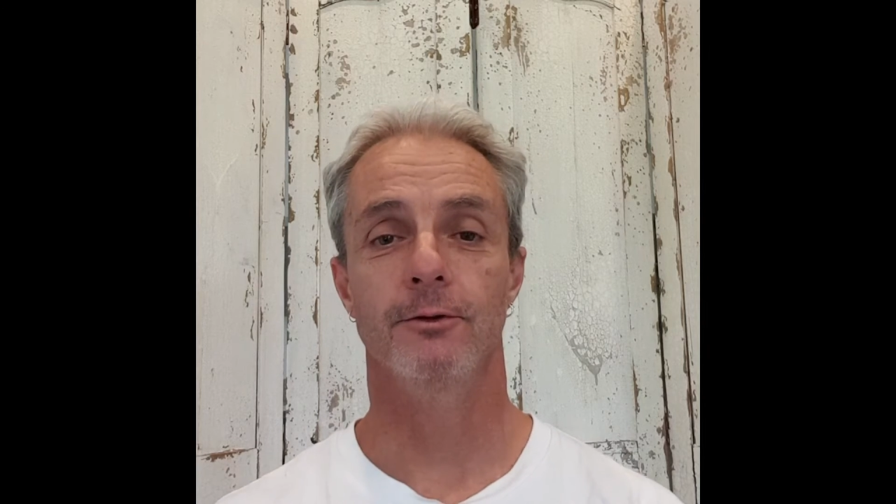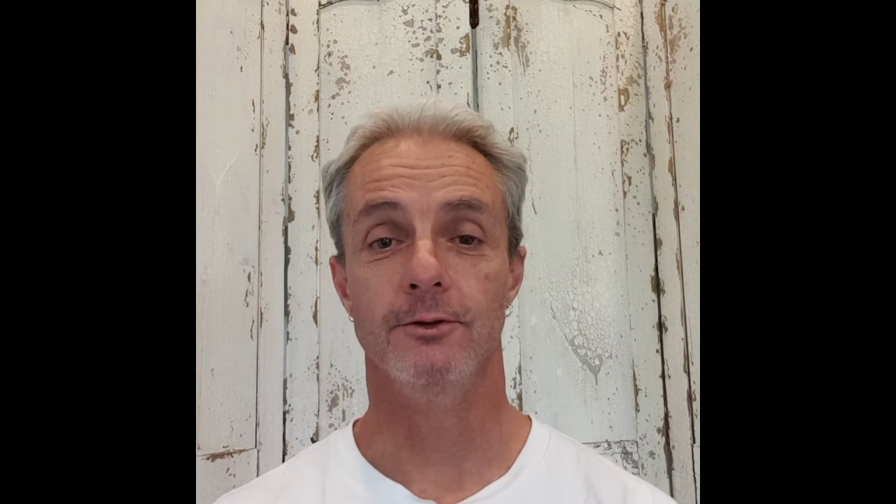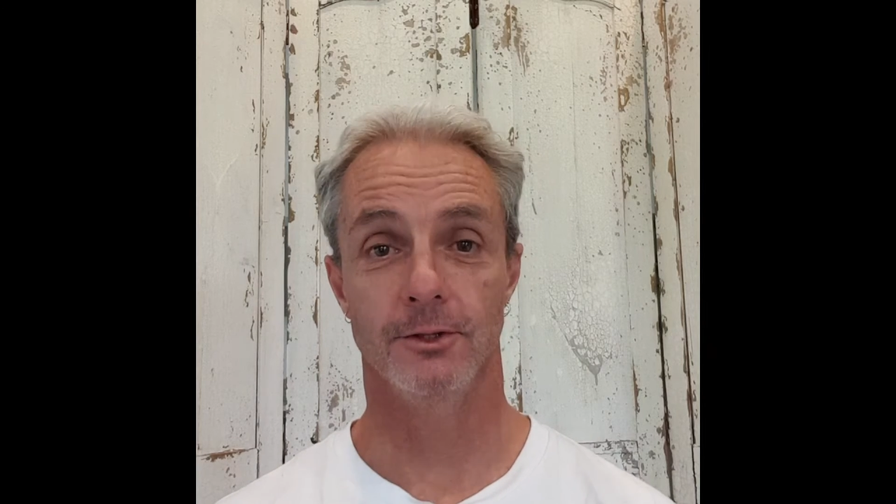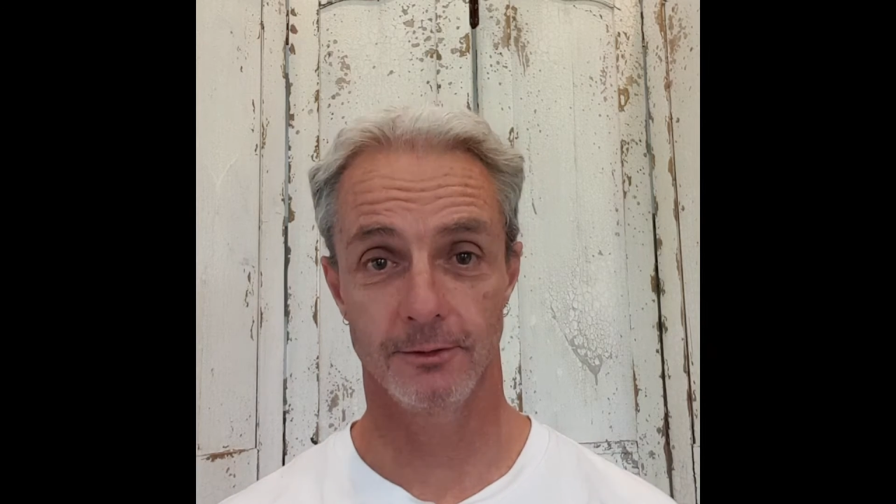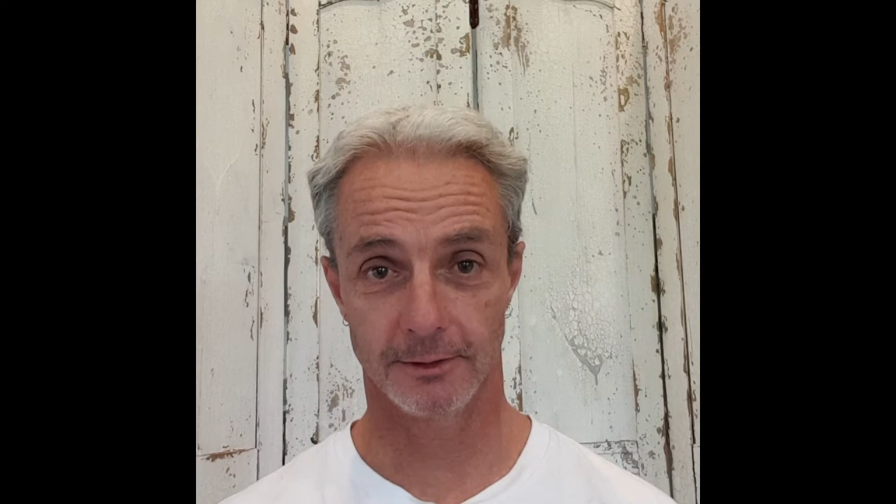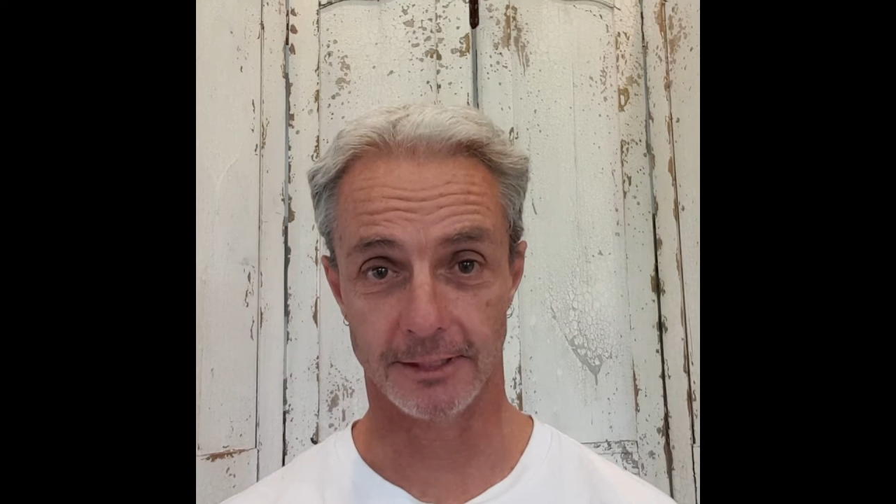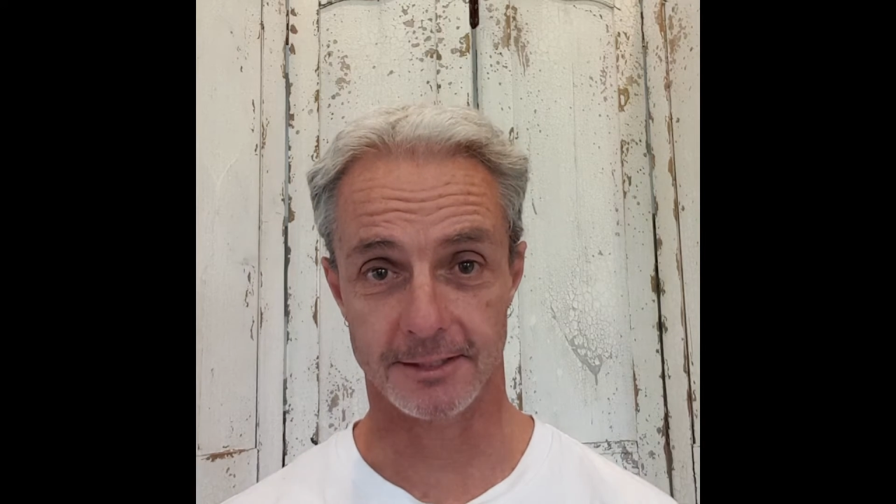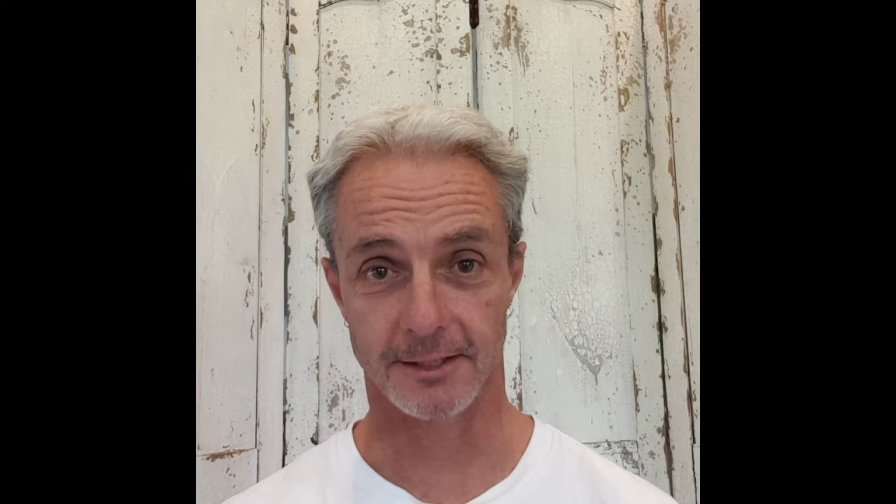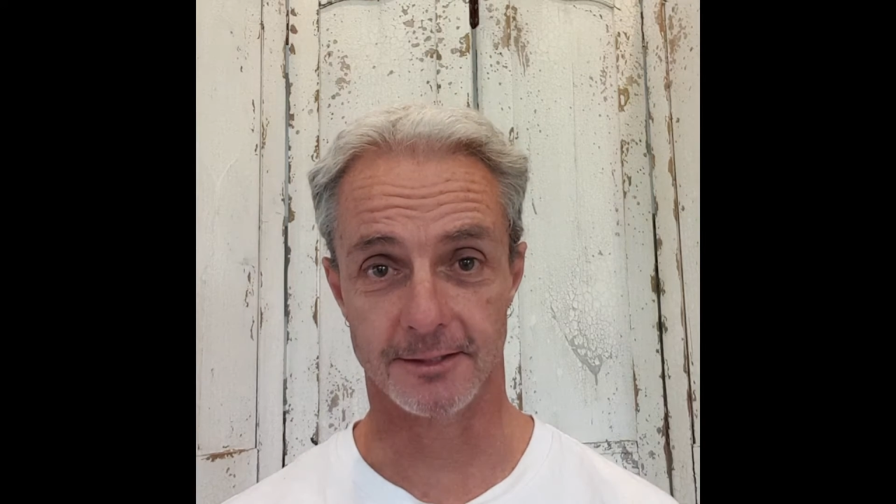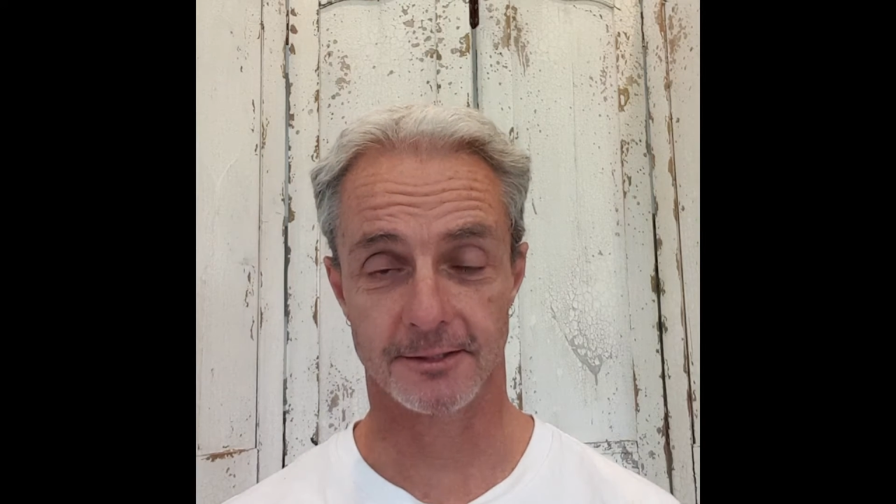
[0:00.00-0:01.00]
ado,
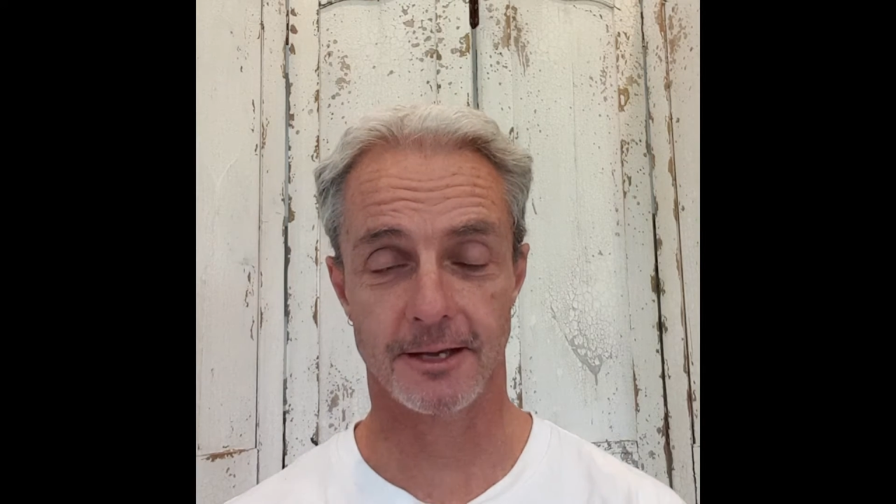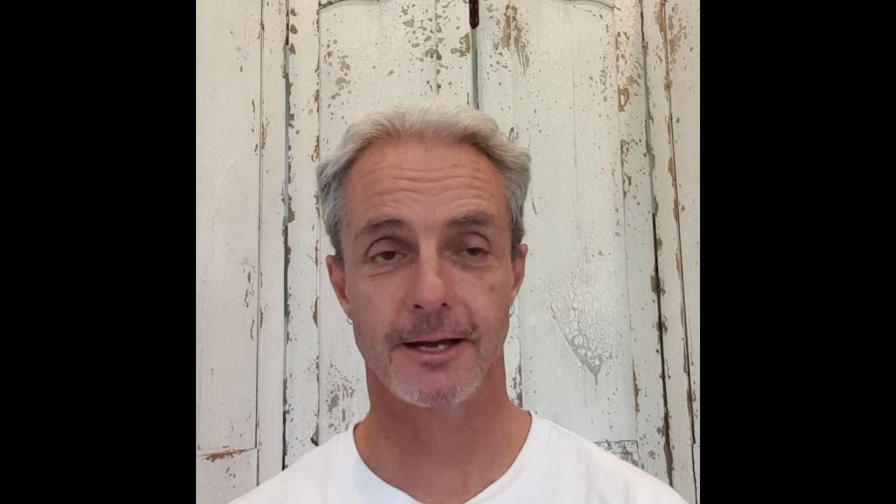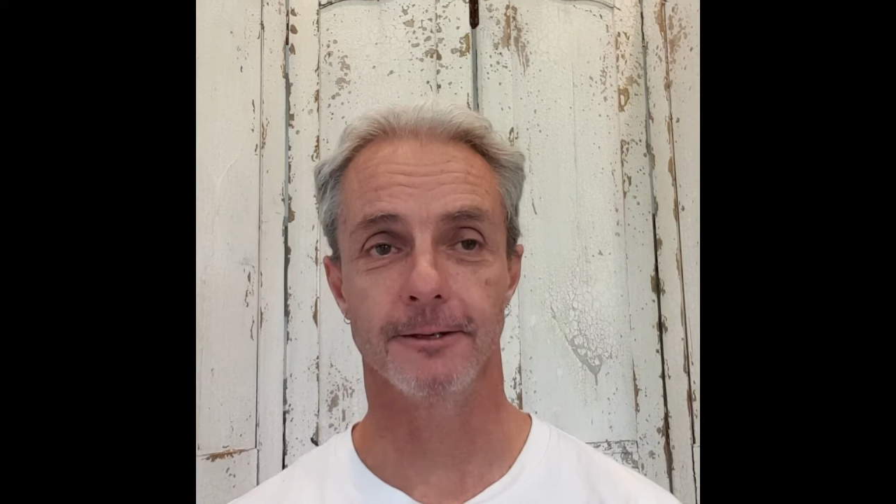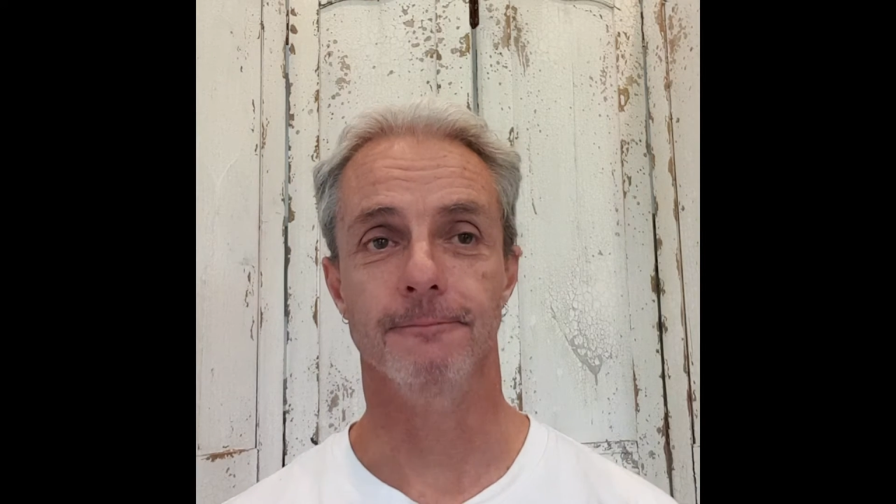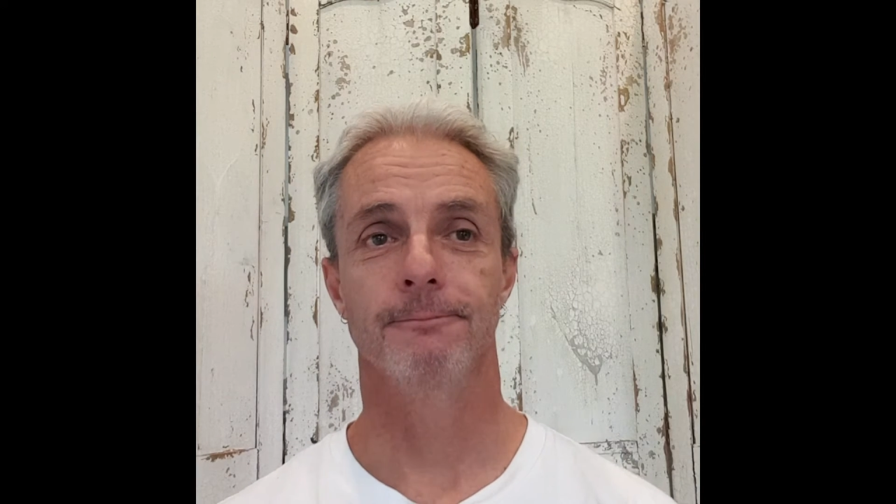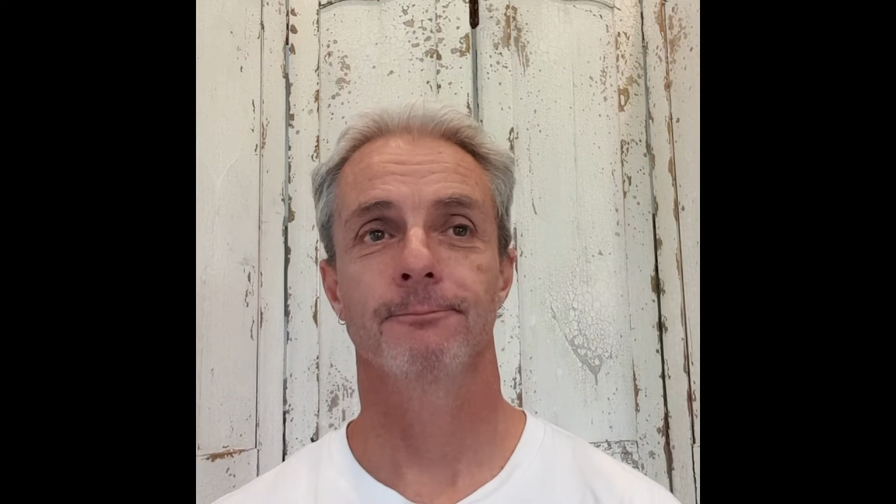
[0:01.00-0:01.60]
let's get started.